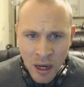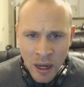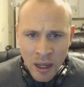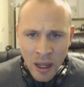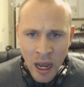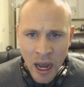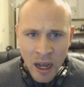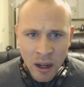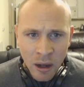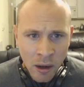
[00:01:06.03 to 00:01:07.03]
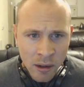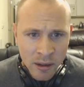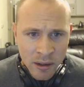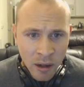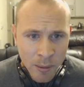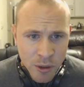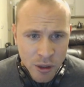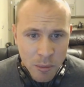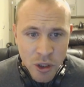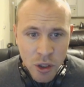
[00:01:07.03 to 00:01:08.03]
Option
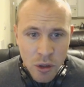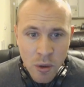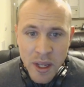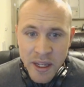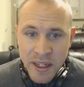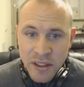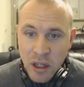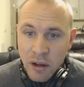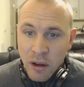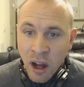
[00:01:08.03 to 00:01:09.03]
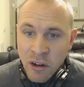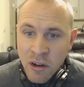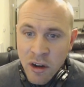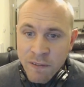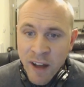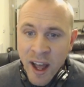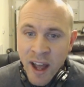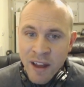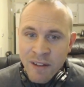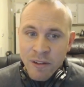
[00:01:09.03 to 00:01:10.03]
number two is
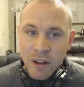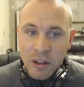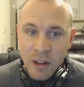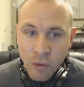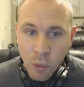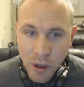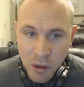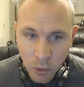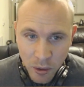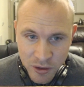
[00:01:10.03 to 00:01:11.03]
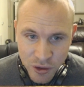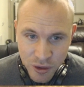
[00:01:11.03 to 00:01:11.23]
105 level 1 cores.